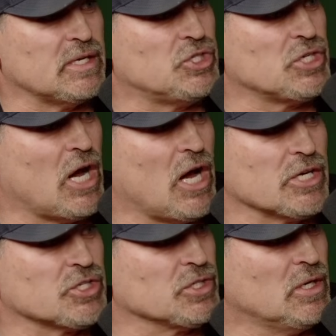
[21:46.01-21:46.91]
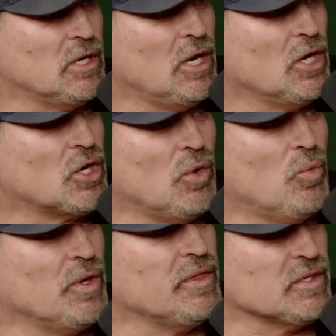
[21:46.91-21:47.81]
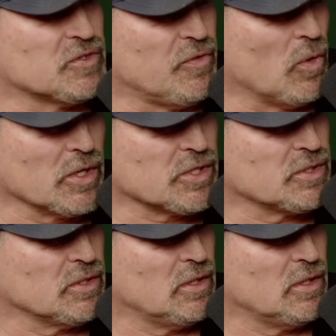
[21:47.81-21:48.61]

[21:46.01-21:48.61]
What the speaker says: Josh, go win this for us.